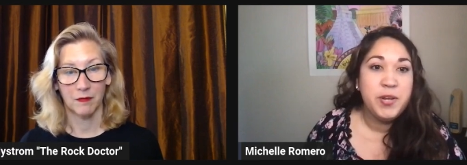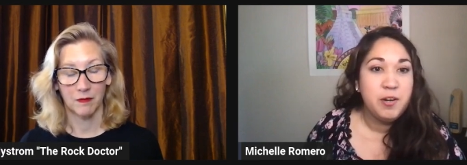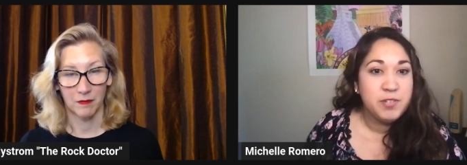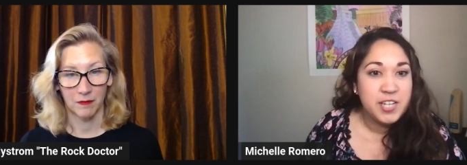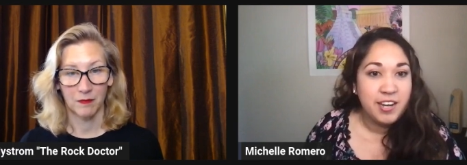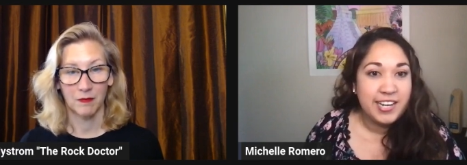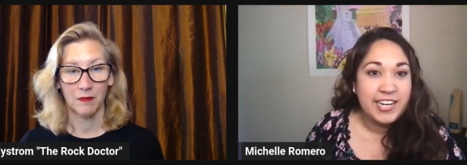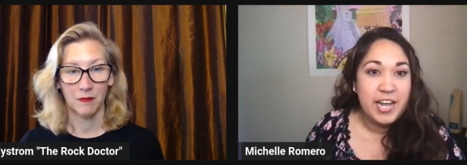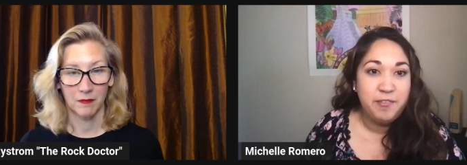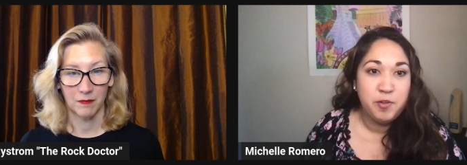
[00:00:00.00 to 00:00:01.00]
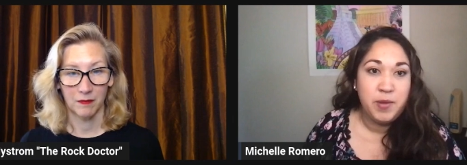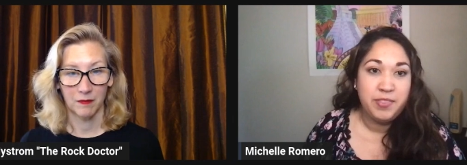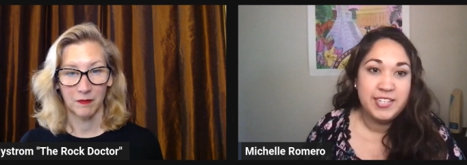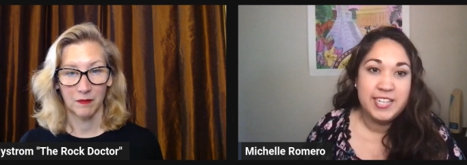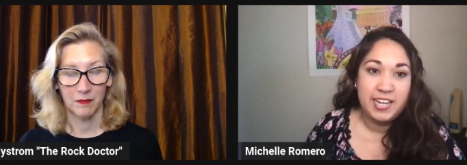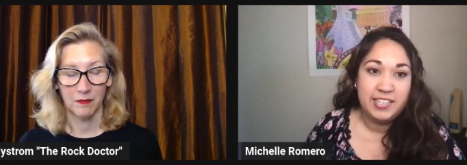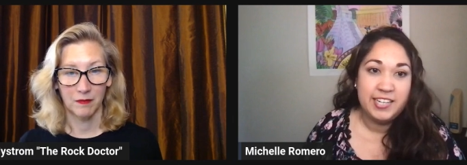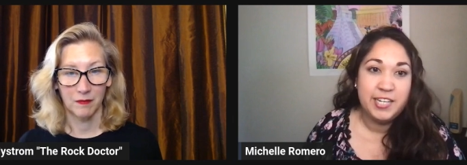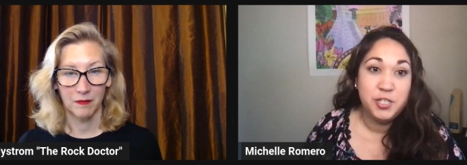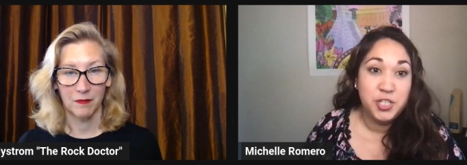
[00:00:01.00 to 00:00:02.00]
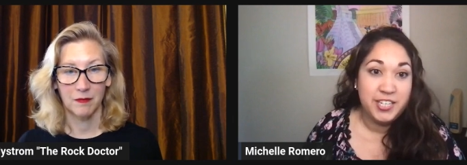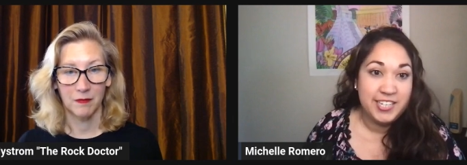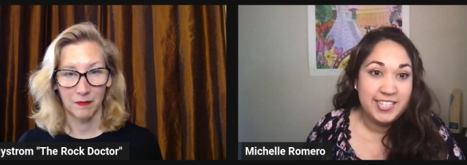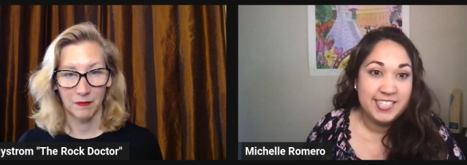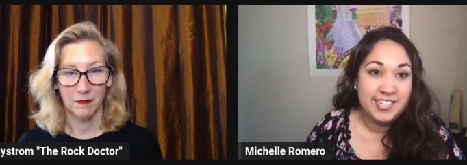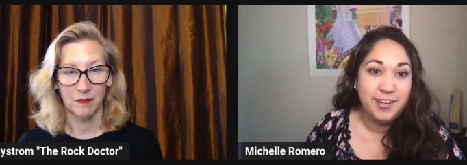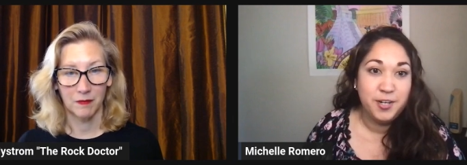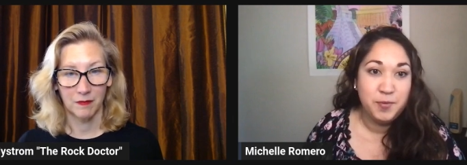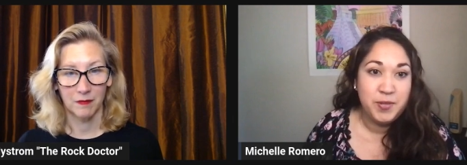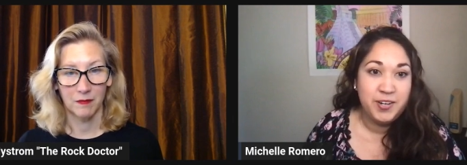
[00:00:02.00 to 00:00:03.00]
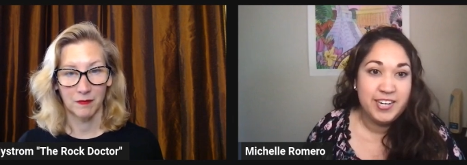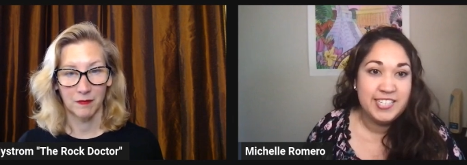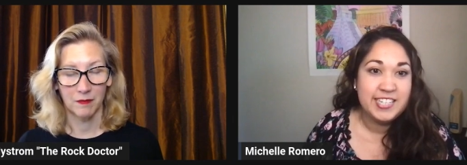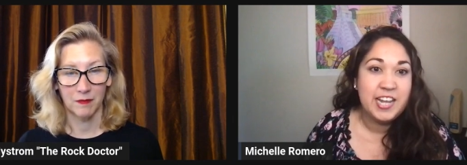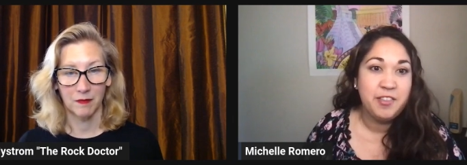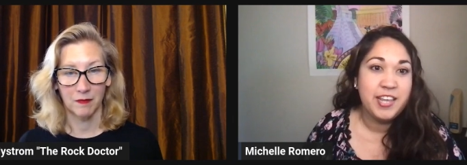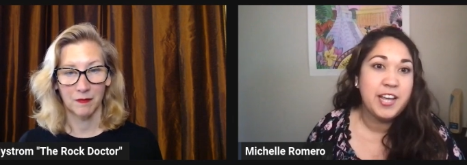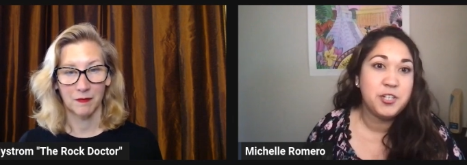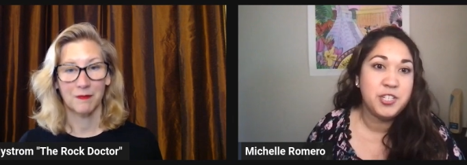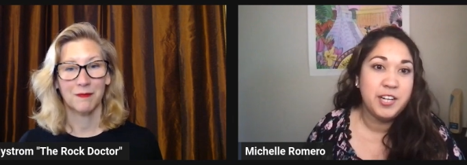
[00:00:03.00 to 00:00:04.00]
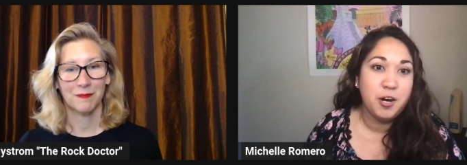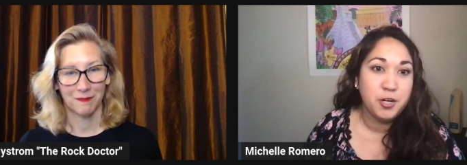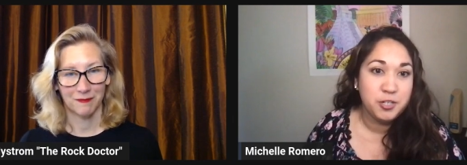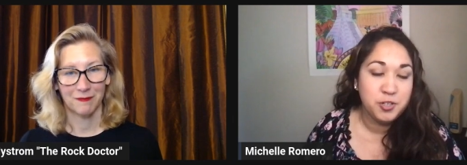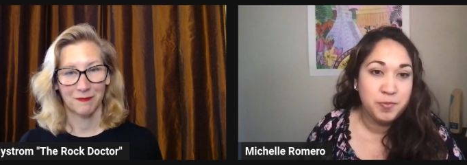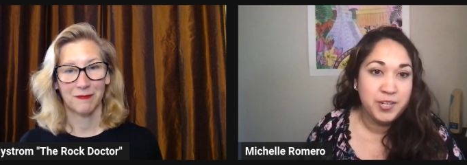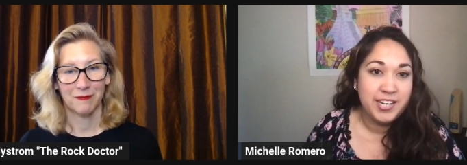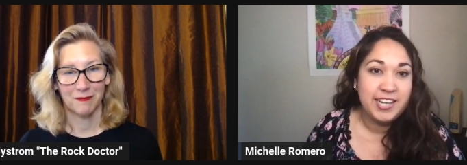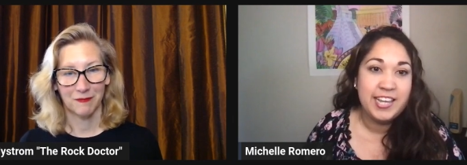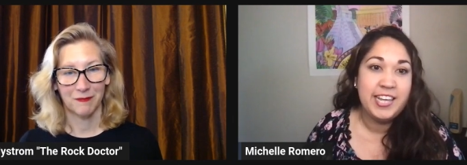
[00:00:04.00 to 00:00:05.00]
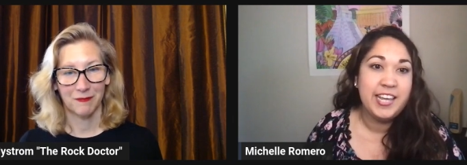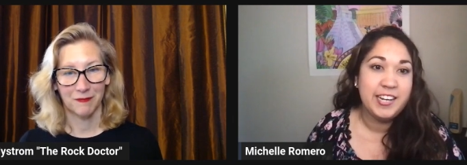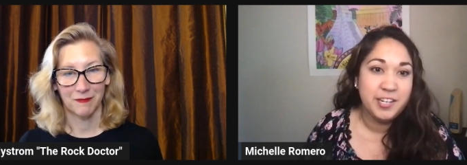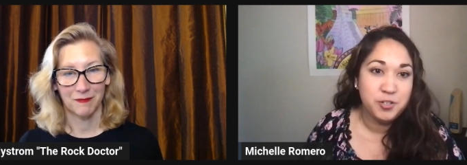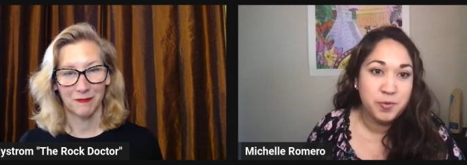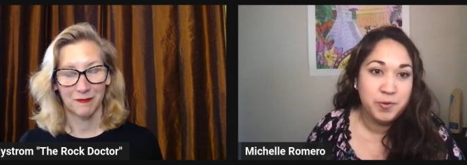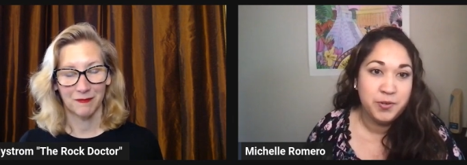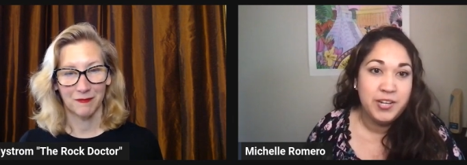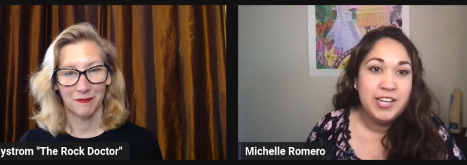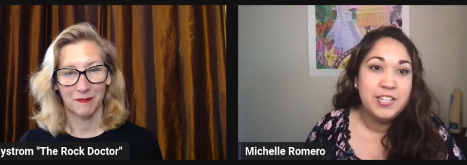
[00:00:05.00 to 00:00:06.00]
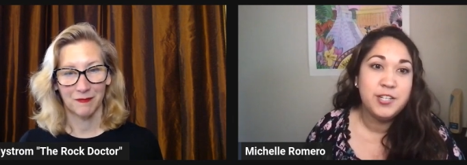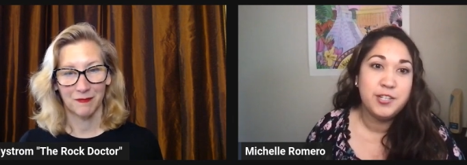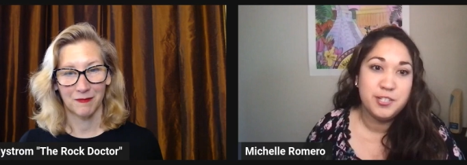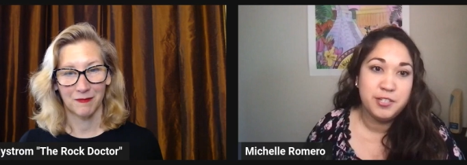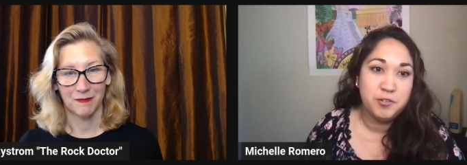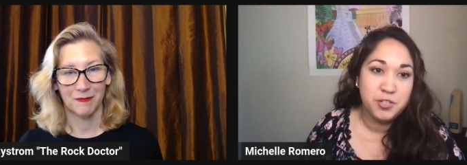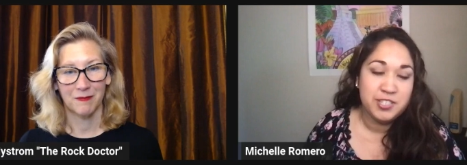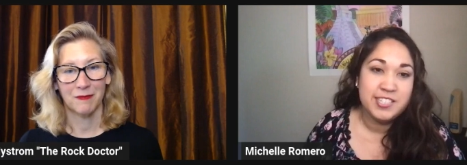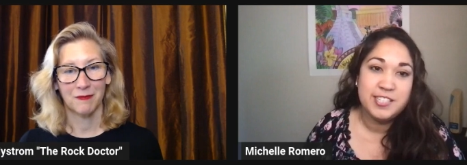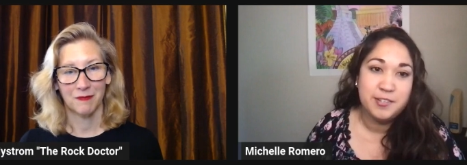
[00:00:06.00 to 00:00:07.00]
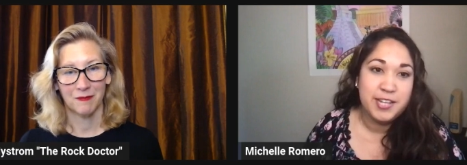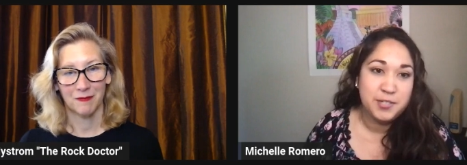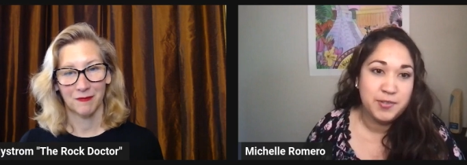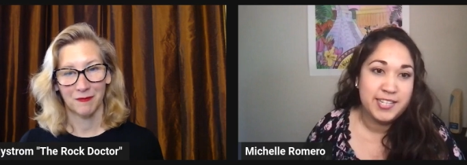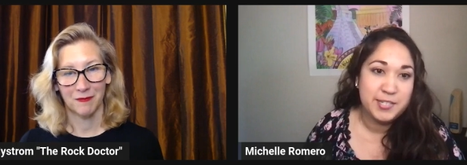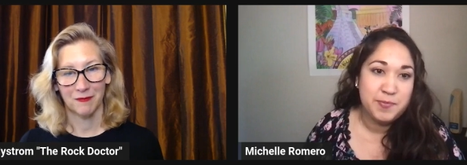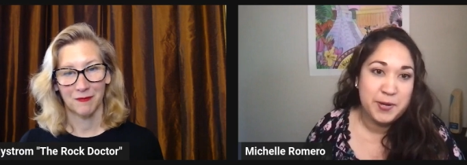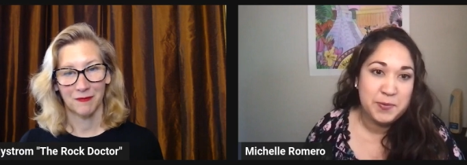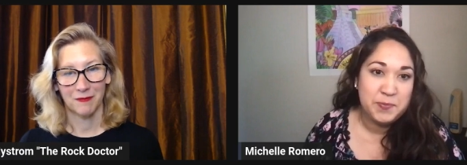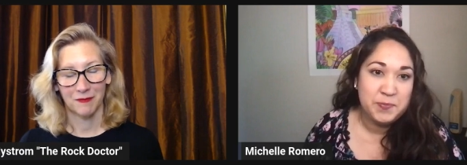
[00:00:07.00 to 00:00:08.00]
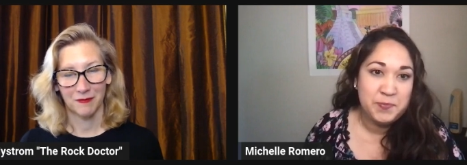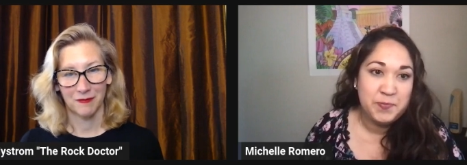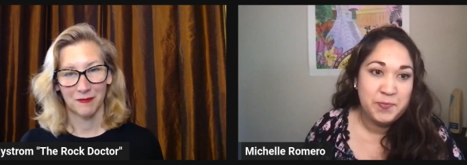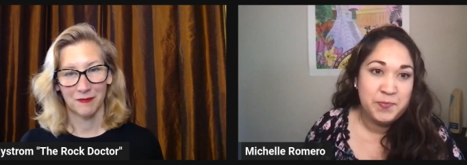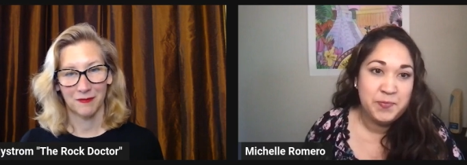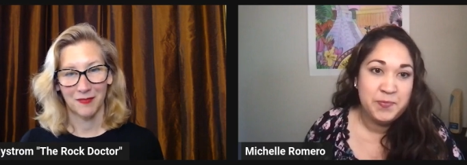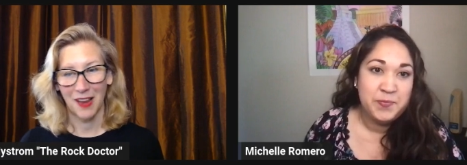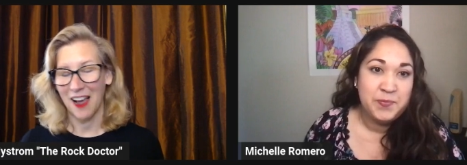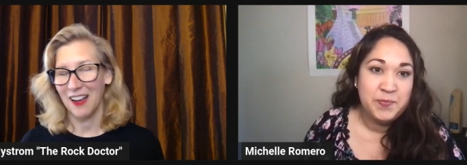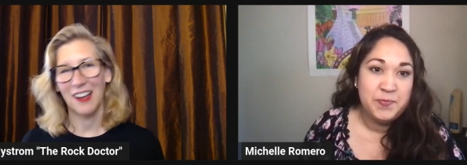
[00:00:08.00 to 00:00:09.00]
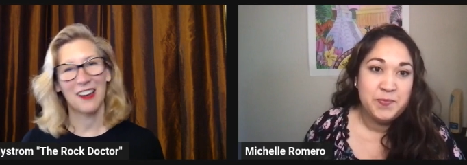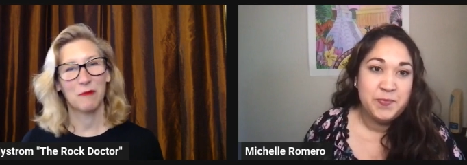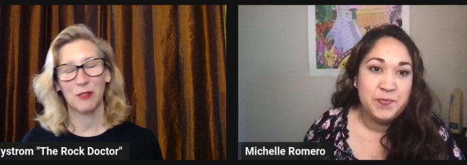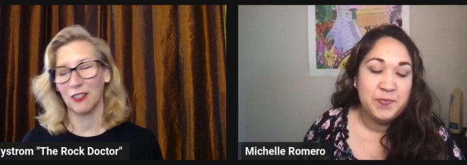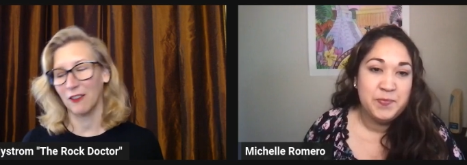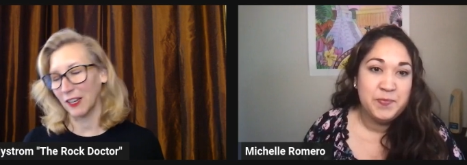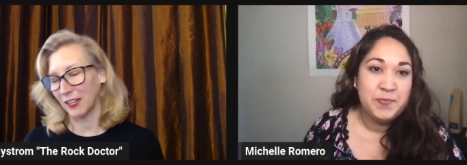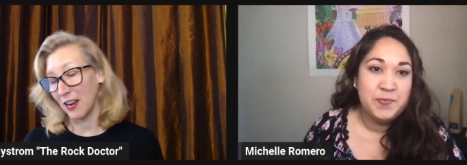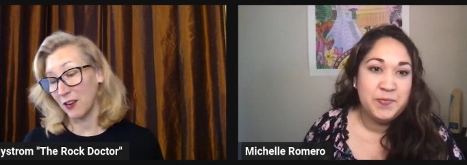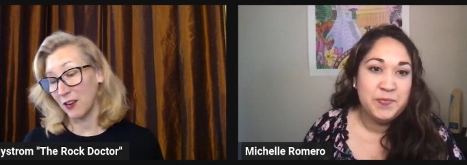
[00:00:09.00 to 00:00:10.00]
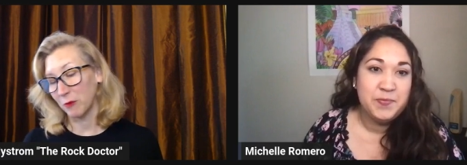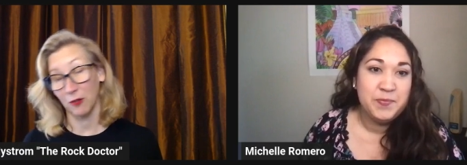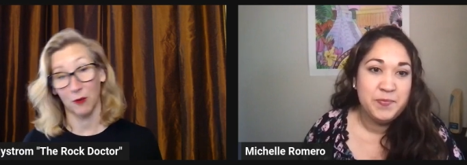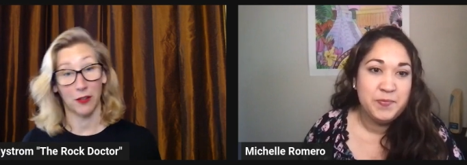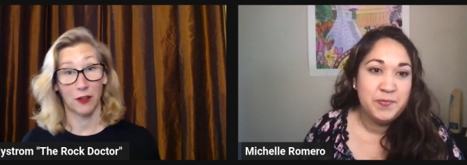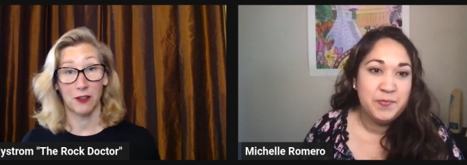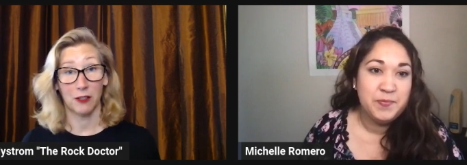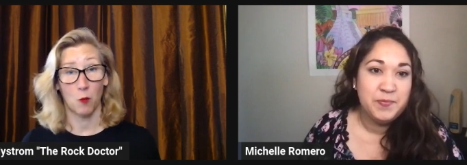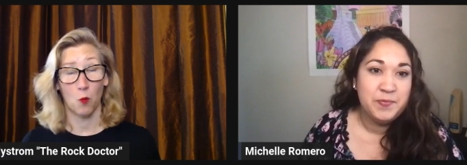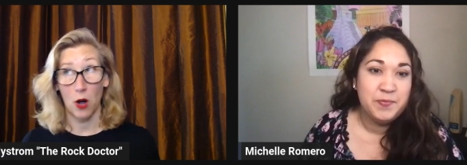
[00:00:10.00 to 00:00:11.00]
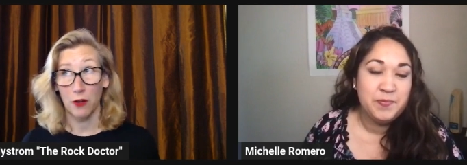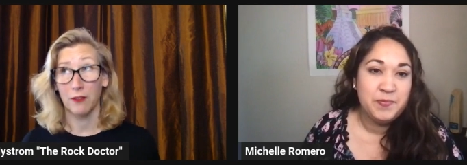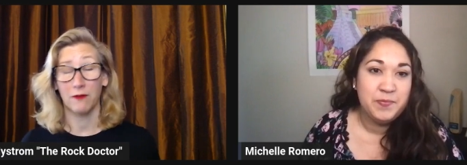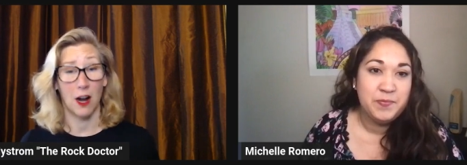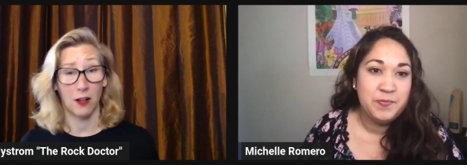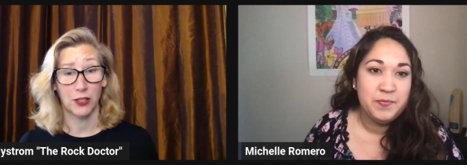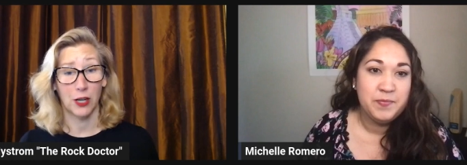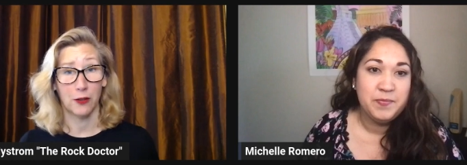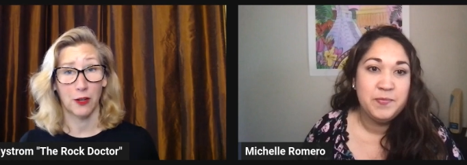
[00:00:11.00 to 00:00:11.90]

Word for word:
Speaker 1: don't talk enough about the talent and genius in our community communities and how they actually are contributing and can contribute
Speaker 2: to the solutions. And so that's what that's about. I absolutely love that. And you're absolutely right. There is a wealth of knowledge out